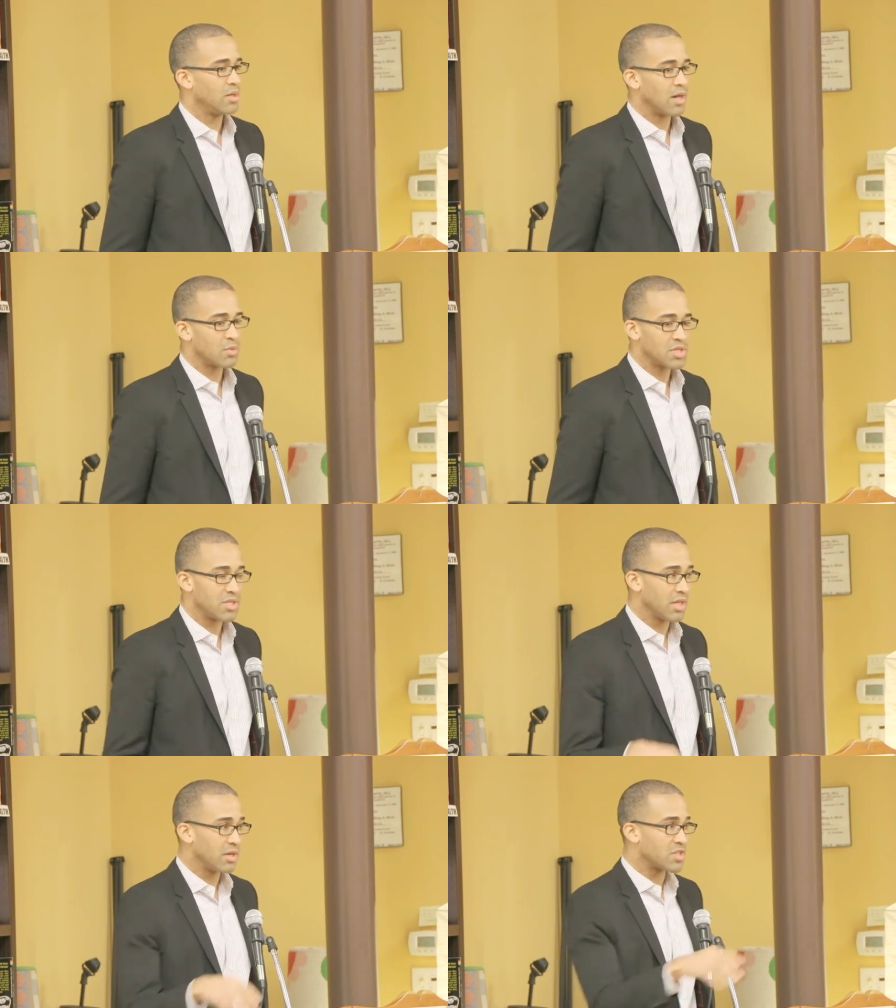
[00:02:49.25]
We're
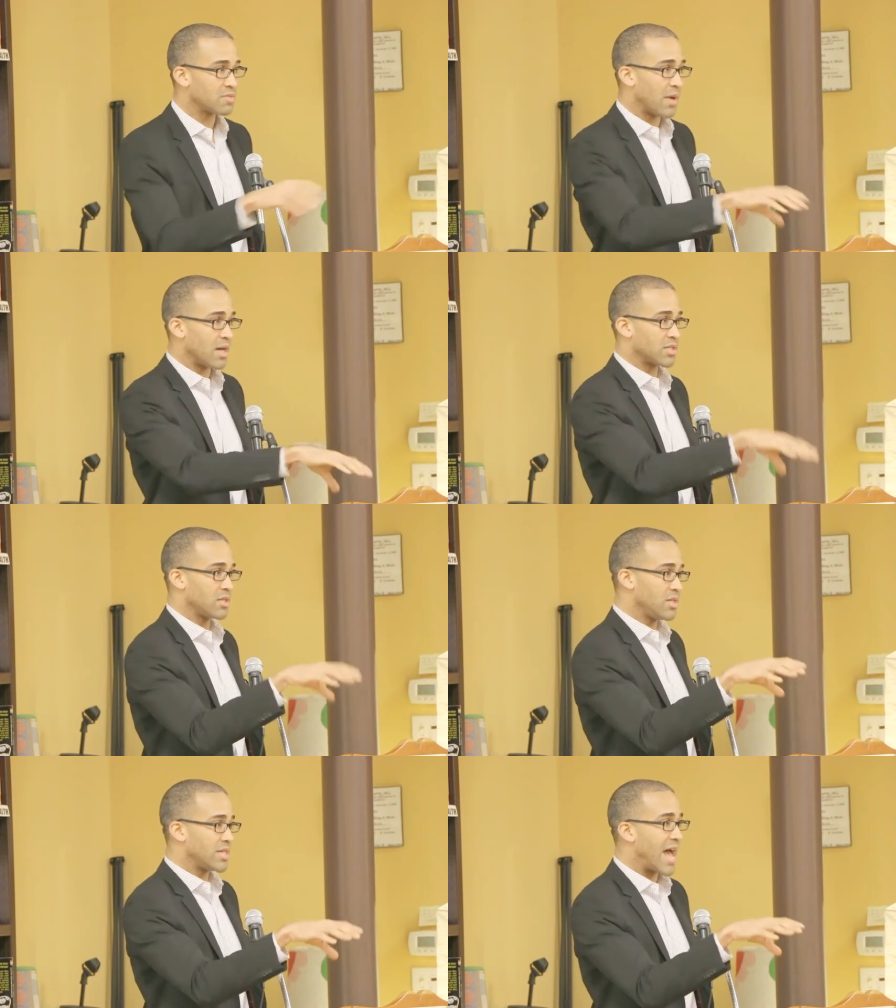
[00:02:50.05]
seeing it in response to
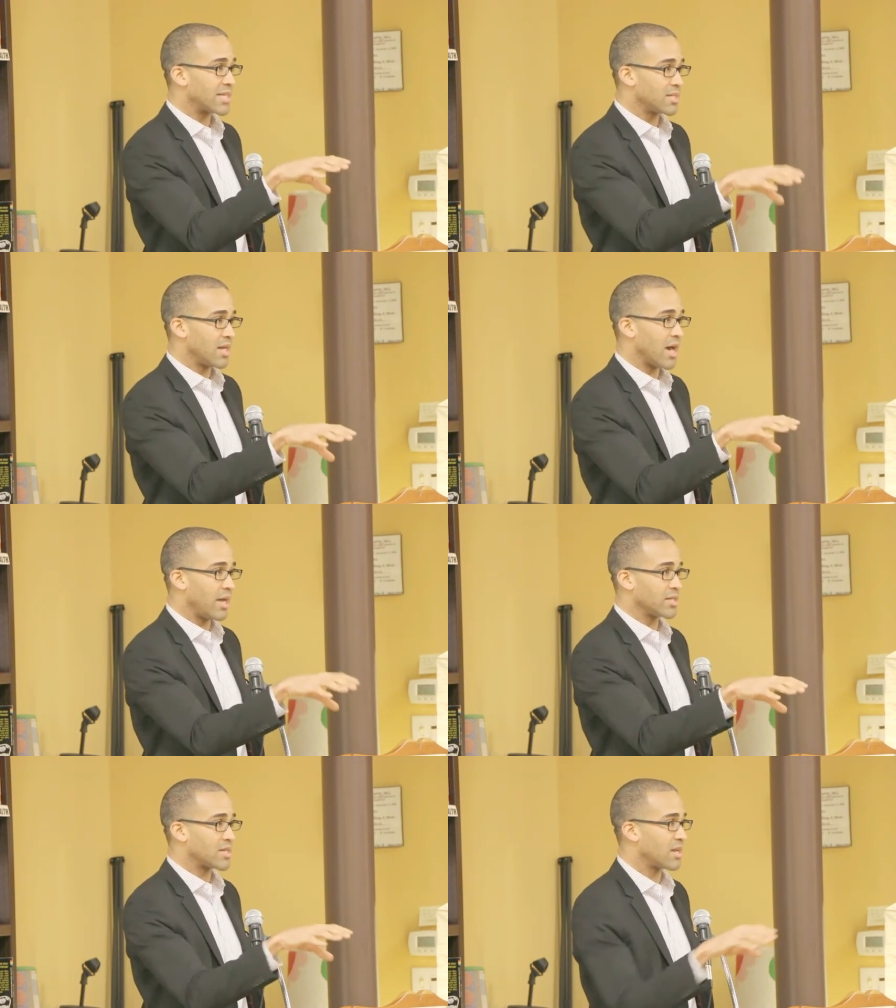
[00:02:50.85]
these
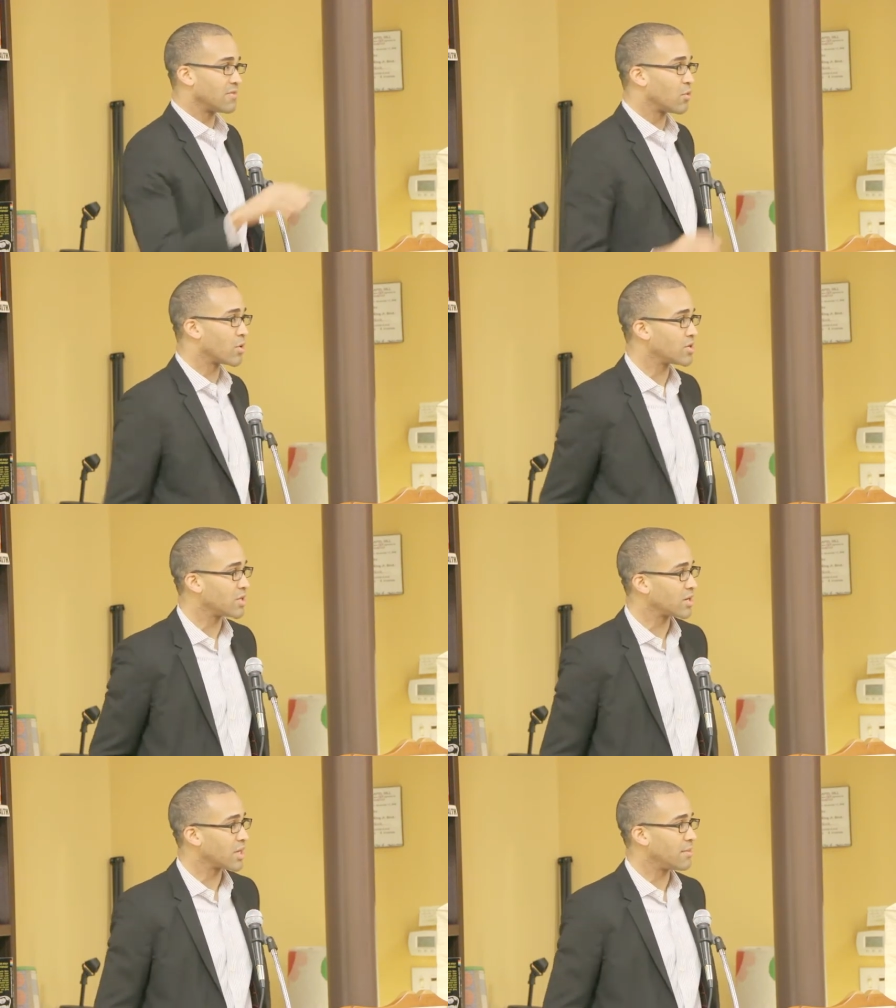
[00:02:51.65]
asinine executive orders
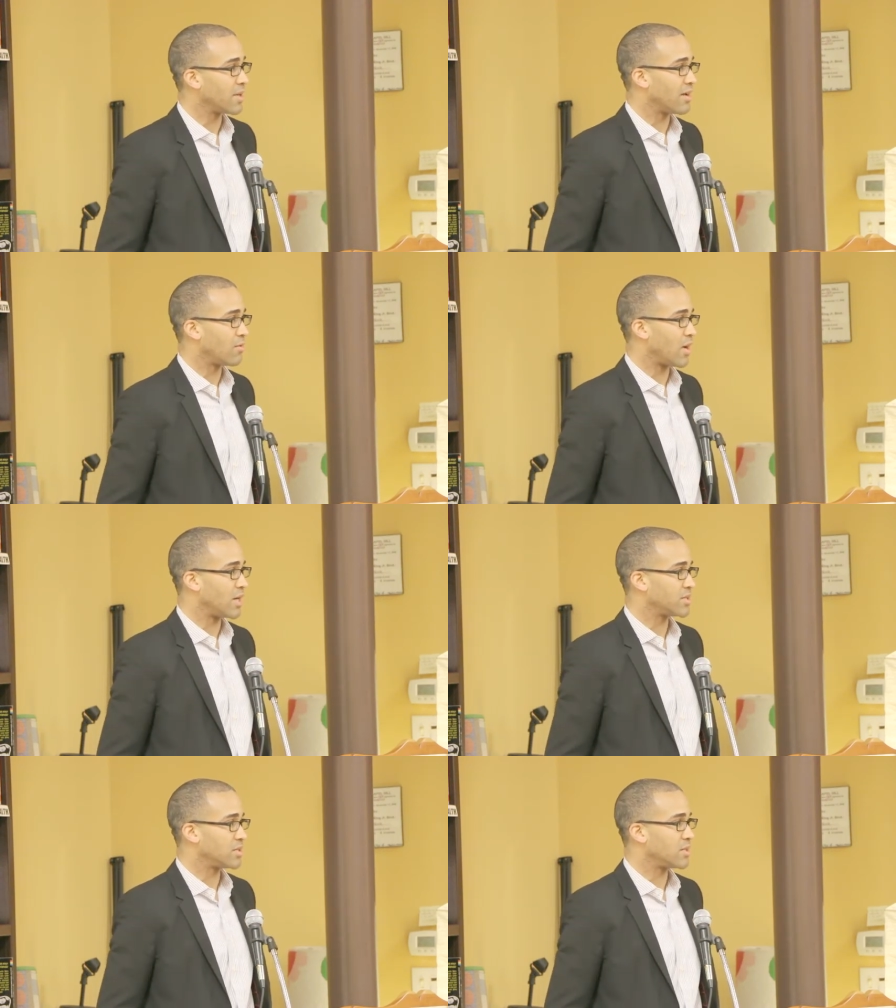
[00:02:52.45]
that are coming out of
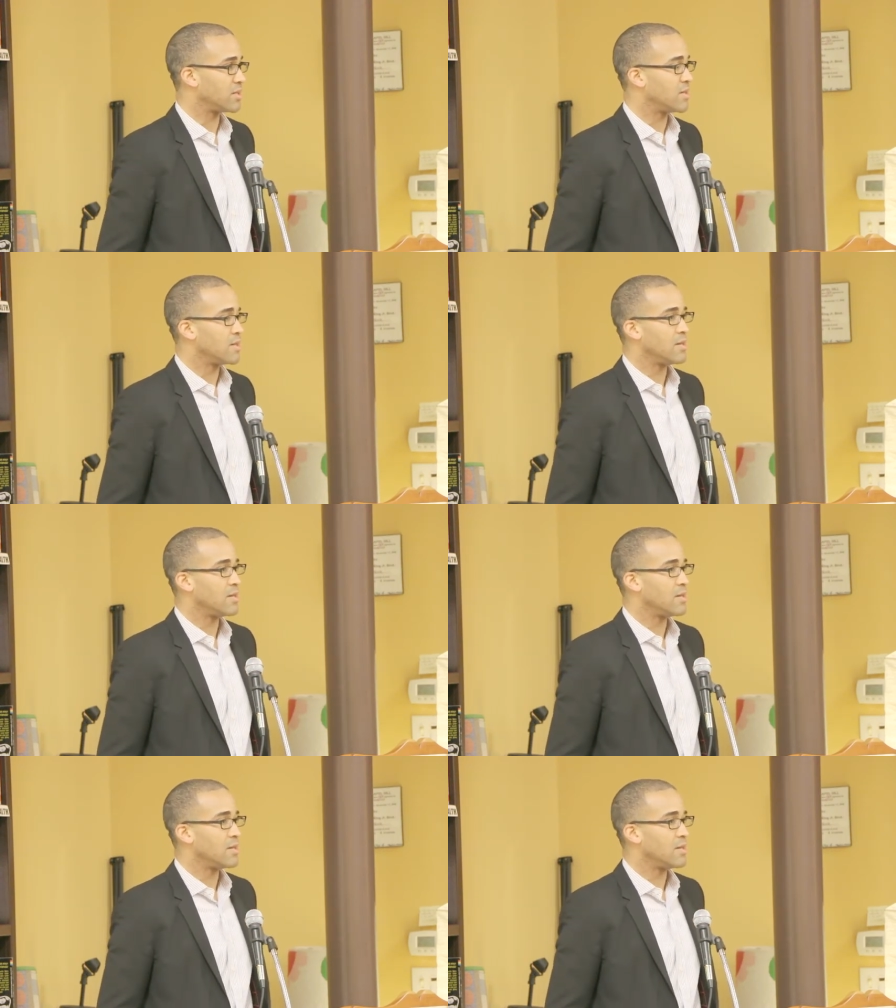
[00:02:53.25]
Washington.